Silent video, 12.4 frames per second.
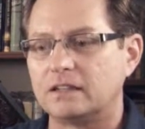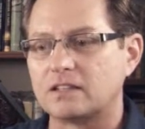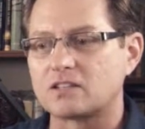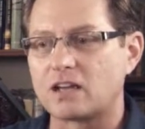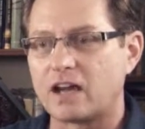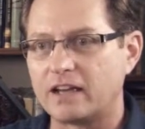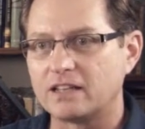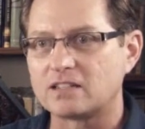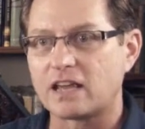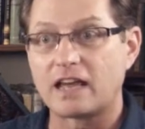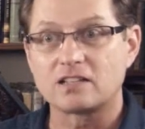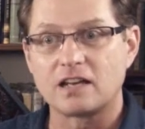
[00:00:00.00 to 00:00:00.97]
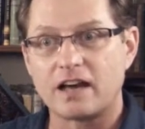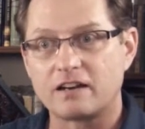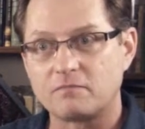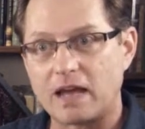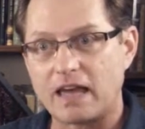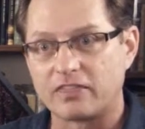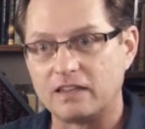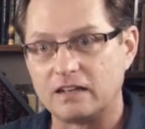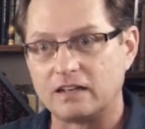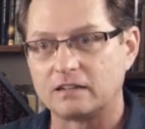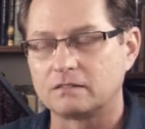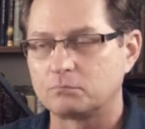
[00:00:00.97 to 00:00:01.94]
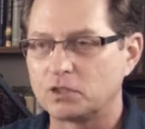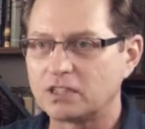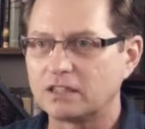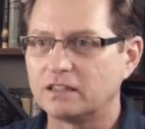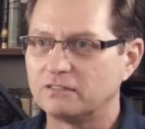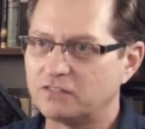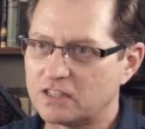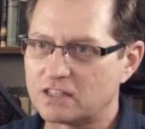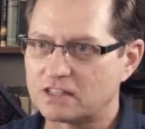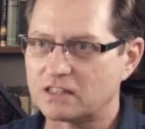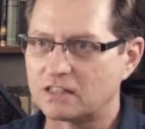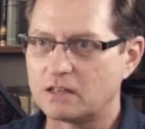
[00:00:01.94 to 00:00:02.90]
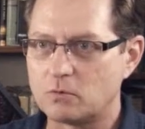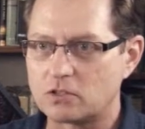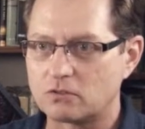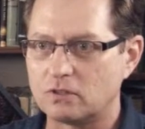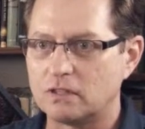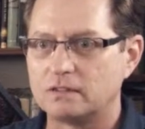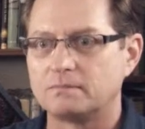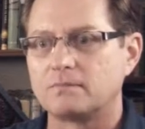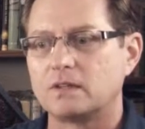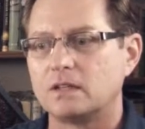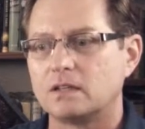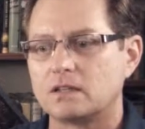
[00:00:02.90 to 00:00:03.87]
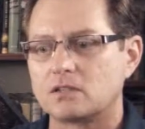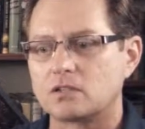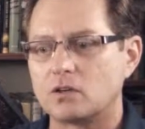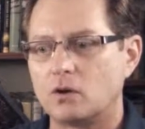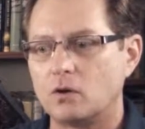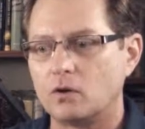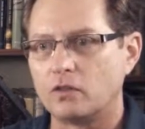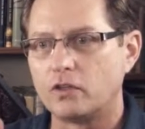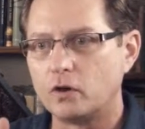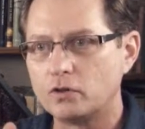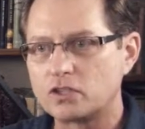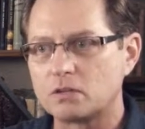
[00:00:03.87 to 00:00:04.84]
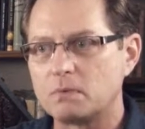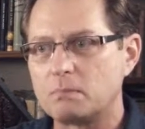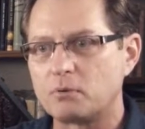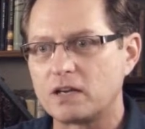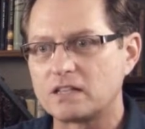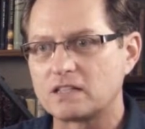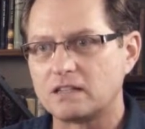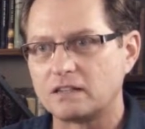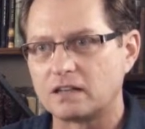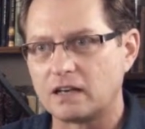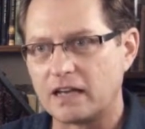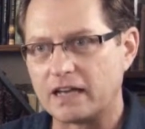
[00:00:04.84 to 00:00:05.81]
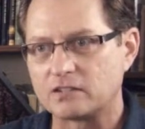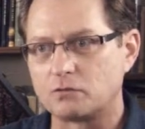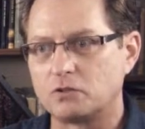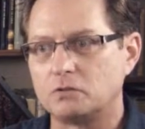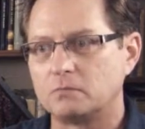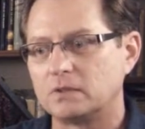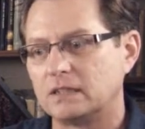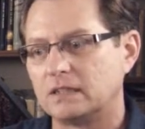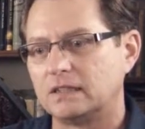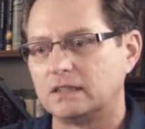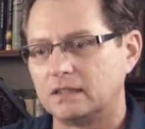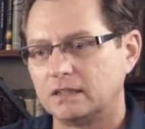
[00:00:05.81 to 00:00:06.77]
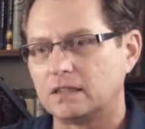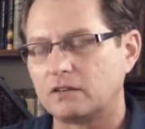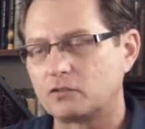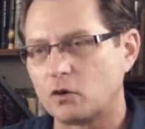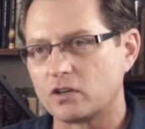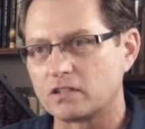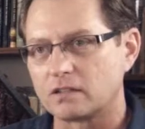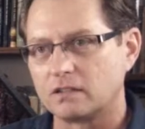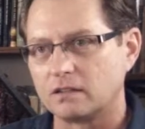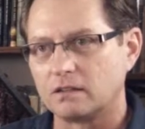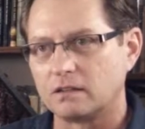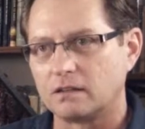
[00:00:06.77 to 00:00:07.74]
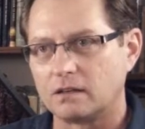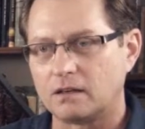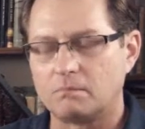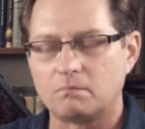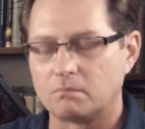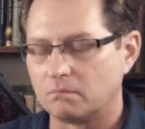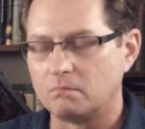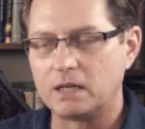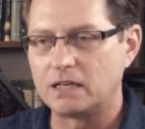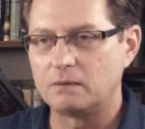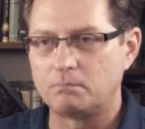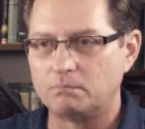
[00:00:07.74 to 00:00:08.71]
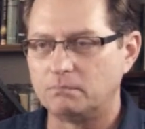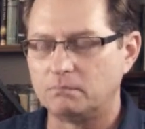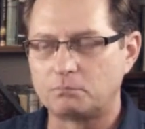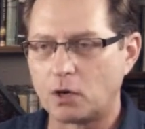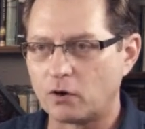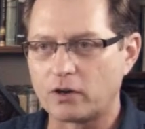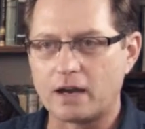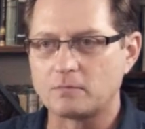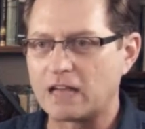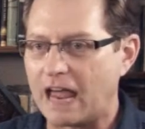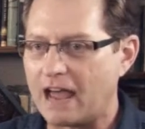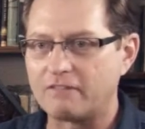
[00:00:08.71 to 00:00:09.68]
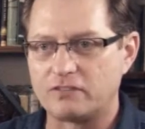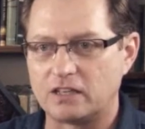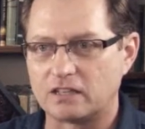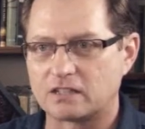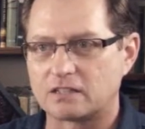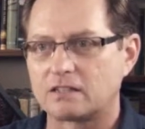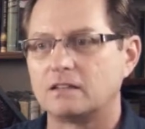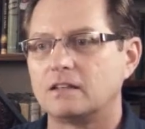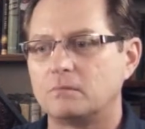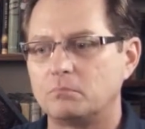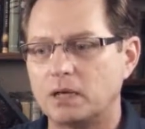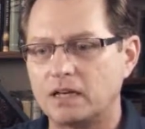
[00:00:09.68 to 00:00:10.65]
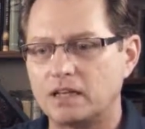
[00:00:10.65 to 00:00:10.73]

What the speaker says: Science has a lot of math in it, particularly physics and chemistry. So those should be present in the classroom. Now, of course, many programs have this, but